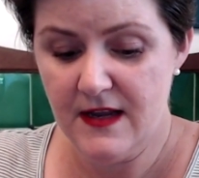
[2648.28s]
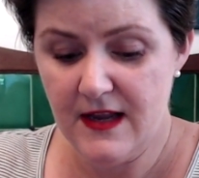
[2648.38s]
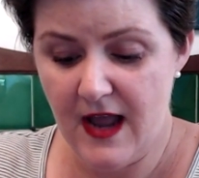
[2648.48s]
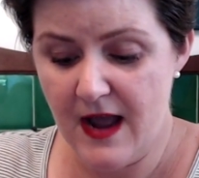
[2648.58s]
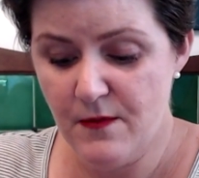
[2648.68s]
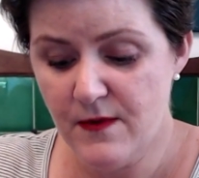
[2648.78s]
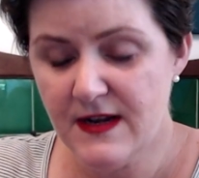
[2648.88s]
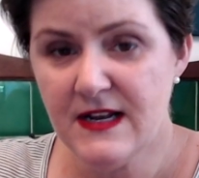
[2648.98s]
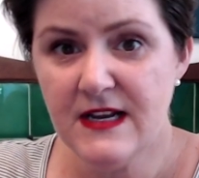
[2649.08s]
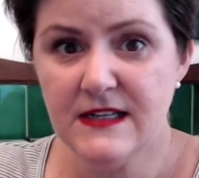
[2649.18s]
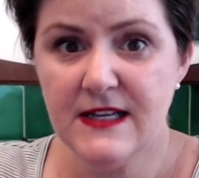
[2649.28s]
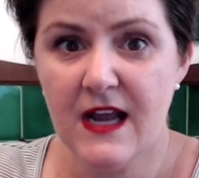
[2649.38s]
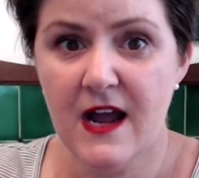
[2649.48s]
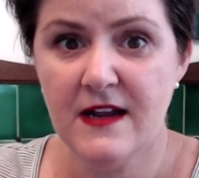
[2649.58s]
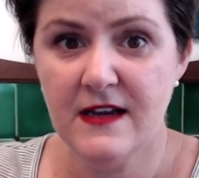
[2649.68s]
I wanted it to
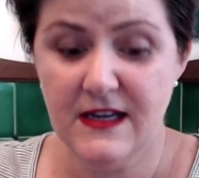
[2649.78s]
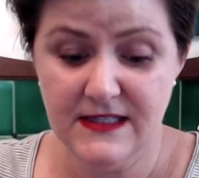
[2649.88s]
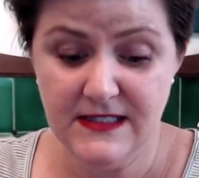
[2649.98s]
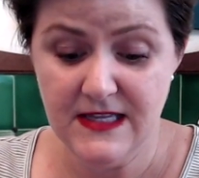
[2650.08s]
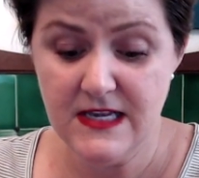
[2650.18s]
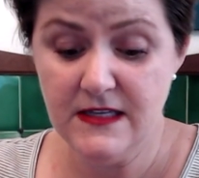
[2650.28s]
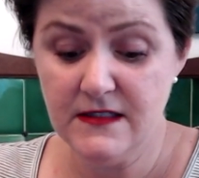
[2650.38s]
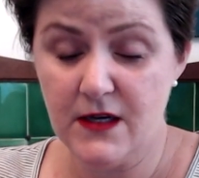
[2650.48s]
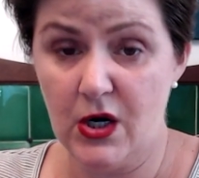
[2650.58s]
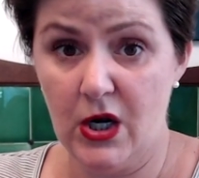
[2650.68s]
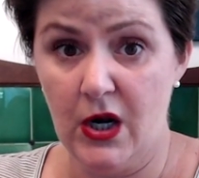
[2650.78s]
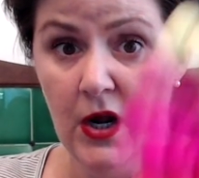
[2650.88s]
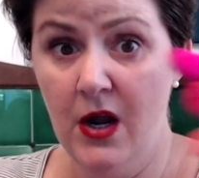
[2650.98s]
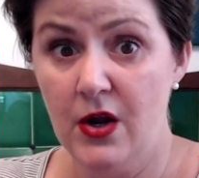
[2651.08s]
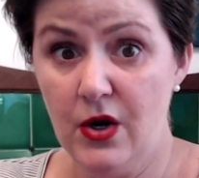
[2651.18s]
kind of, because these are
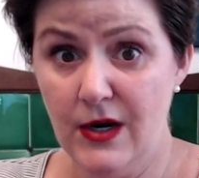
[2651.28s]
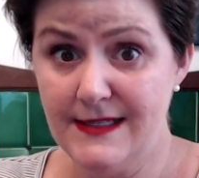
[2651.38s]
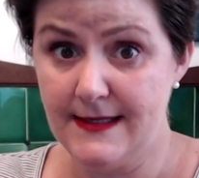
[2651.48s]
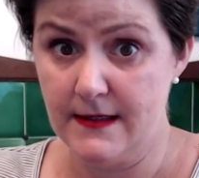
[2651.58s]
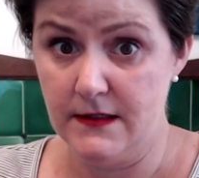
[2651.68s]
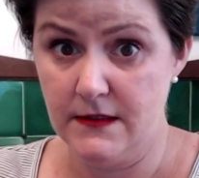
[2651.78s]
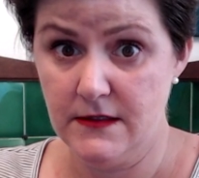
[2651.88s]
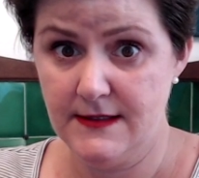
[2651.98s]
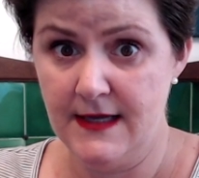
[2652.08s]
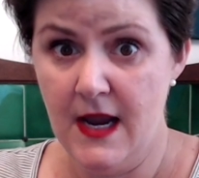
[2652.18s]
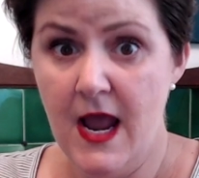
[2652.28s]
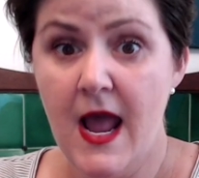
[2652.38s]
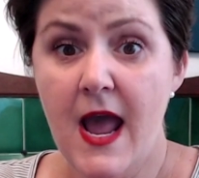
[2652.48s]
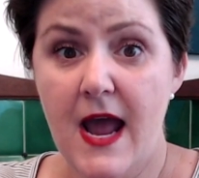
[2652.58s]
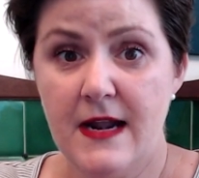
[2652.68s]
crazy colors,
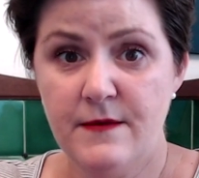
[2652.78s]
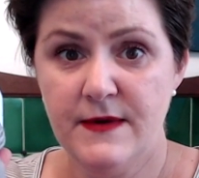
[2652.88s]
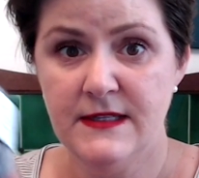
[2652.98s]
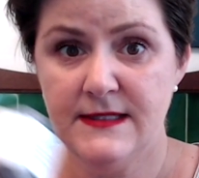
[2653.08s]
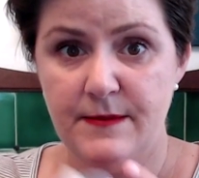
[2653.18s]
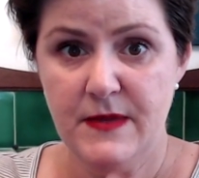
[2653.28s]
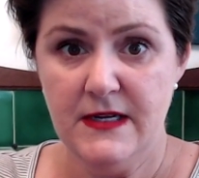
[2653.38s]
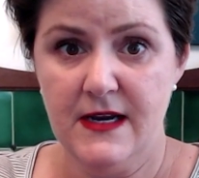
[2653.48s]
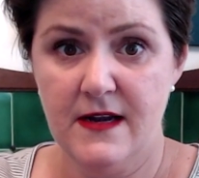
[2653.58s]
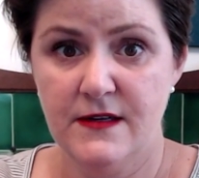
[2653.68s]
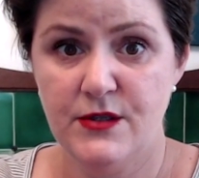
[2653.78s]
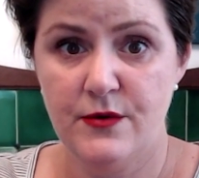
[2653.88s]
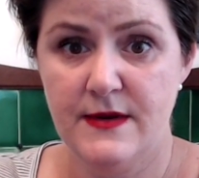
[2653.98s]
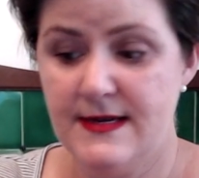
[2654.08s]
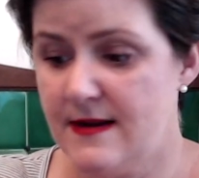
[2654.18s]
and I wanted something to kind of tone
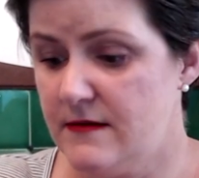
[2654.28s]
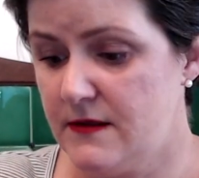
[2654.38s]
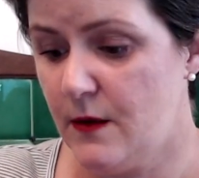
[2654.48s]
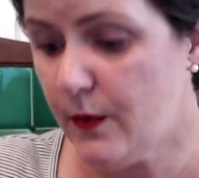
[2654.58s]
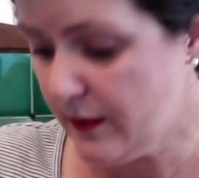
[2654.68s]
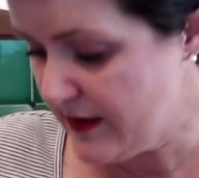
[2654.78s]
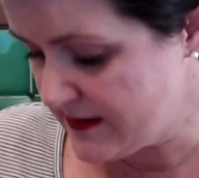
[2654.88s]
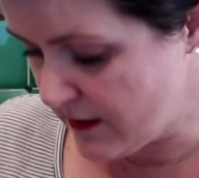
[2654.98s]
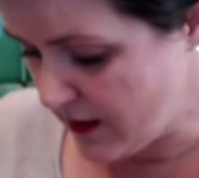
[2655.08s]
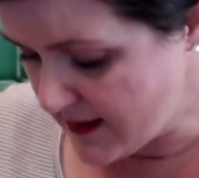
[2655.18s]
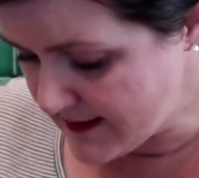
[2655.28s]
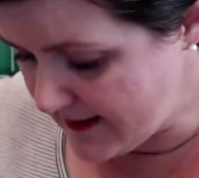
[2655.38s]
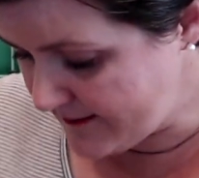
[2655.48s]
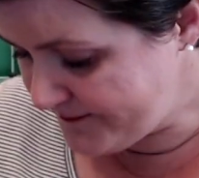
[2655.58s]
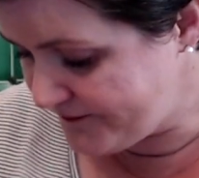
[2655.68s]
it down so it wouldn't be so crazy.